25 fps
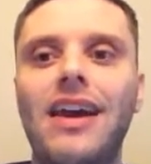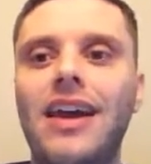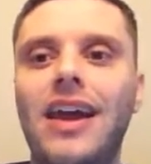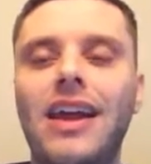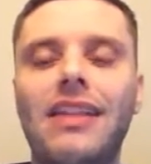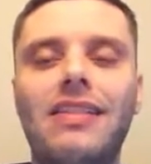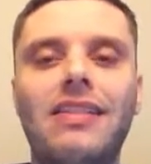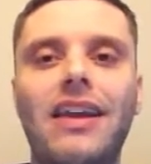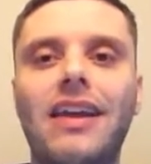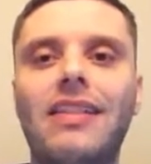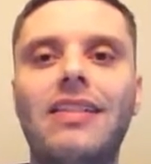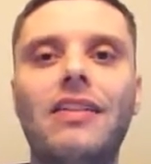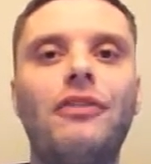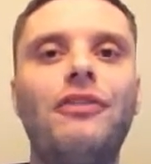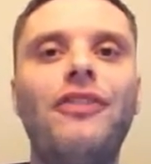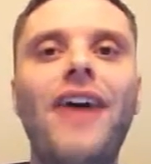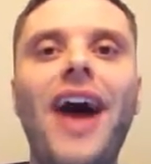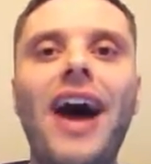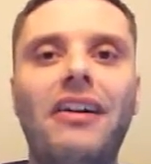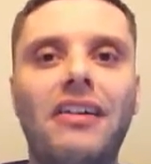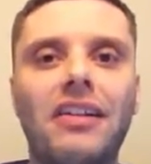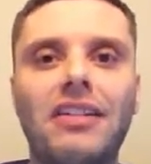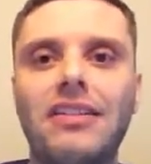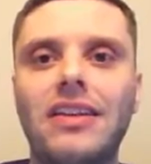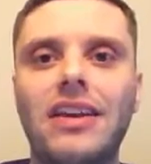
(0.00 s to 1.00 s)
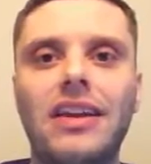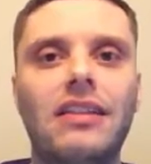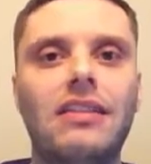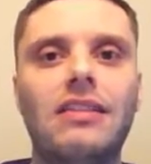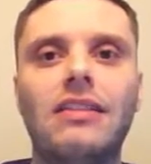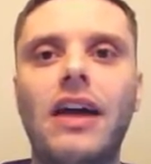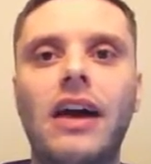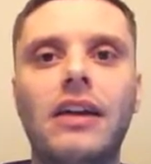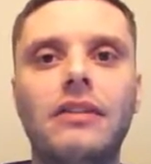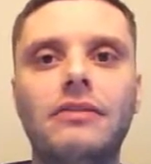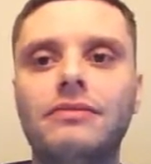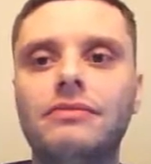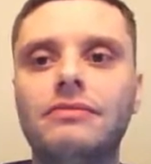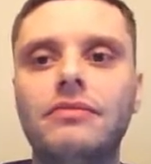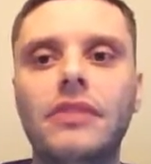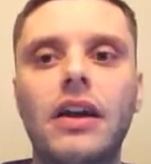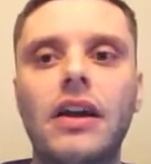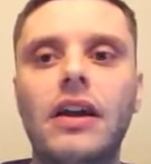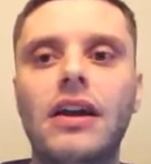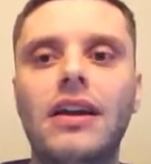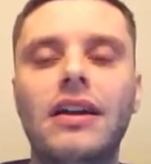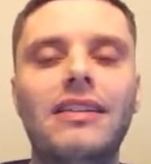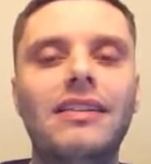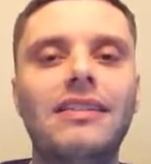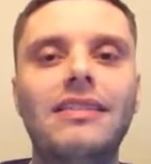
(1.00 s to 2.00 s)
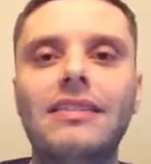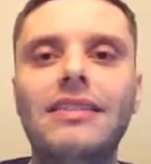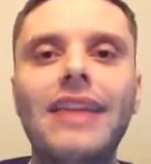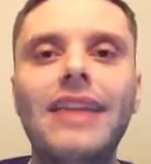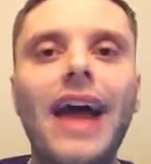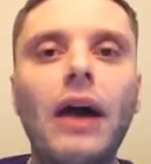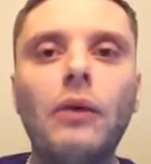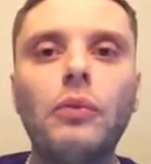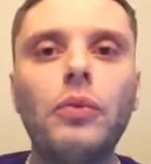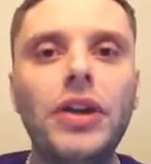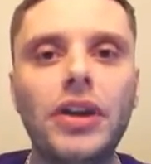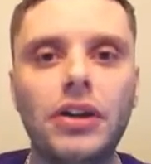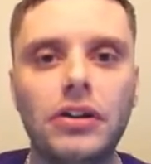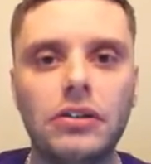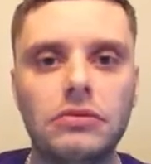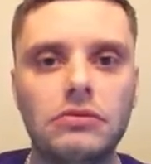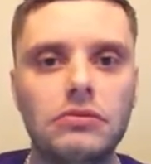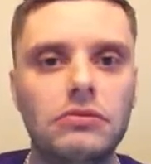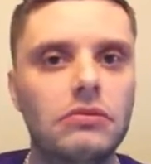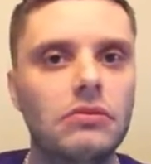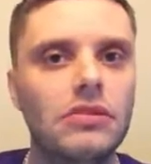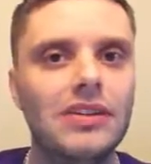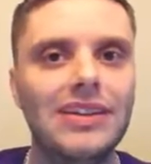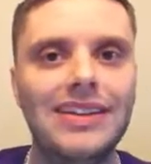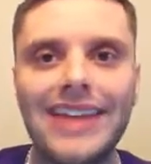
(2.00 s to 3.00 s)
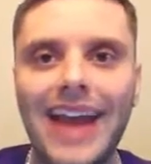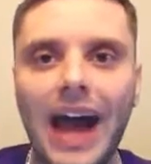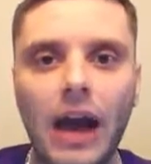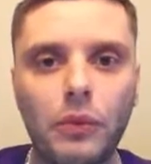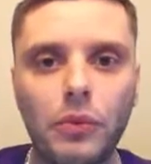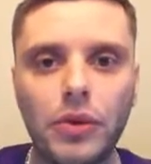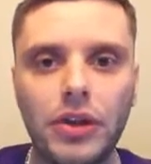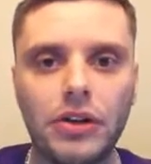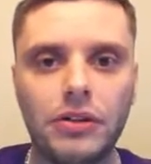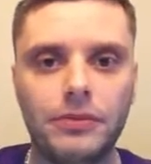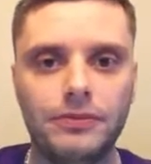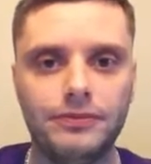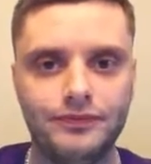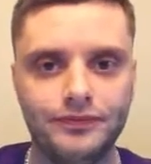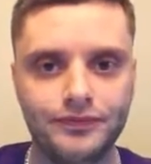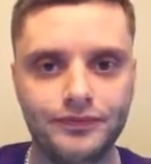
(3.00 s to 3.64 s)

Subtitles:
It's a fallacy. It's not real. Not real.